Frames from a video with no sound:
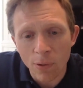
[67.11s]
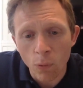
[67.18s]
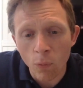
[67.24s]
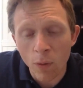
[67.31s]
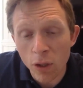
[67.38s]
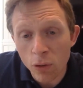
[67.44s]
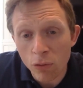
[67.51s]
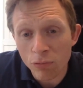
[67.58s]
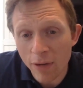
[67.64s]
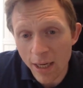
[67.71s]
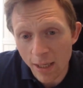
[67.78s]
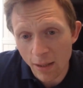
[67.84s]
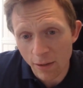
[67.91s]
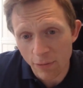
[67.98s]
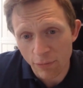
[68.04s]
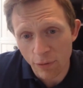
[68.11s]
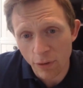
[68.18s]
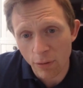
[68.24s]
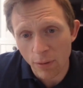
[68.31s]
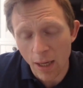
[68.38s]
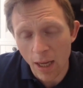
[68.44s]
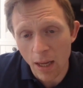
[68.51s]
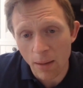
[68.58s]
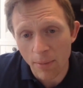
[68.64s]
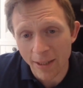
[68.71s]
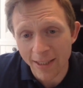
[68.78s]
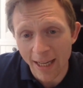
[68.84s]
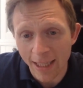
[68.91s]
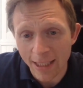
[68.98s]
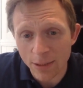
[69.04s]
When you're reading through a
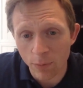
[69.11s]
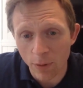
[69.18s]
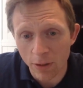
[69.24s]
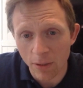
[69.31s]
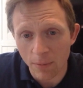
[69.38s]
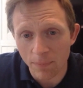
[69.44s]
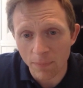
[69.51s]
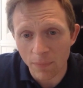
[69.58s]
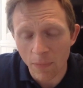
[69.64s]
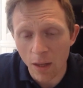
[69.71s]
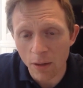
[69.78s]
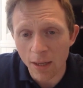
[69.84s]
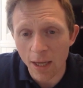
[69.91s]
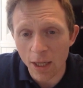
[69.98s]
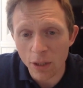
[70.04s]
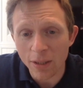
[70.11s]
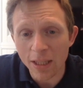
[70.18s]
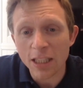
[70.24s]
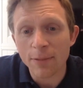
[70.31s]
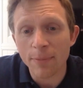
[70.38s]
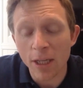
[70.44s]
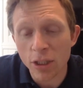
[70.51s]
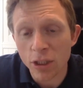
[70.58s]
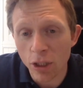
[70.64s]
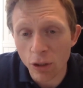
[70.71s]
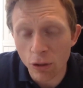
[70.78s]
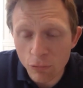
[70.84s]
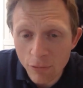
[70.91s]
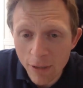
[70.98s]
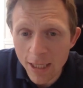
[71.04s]
text with them, okay, you need to make sure
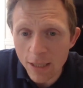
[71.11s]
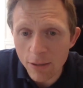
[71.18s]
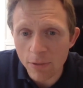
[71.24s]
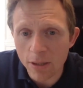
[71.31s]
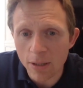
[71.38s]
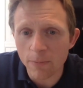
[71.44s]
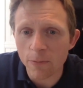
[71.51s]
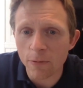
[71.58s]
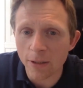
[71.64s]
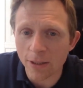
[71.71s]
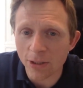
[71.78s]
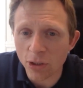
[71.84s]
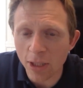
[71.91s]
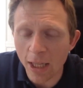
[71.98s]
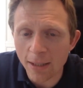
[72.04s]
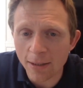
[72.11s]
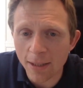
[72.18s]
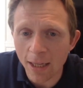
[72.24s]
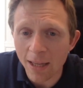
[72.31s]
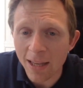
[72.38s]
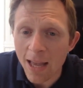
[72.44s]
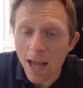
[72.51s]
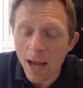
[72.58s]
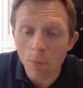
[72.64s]
you're reading with them for understanding.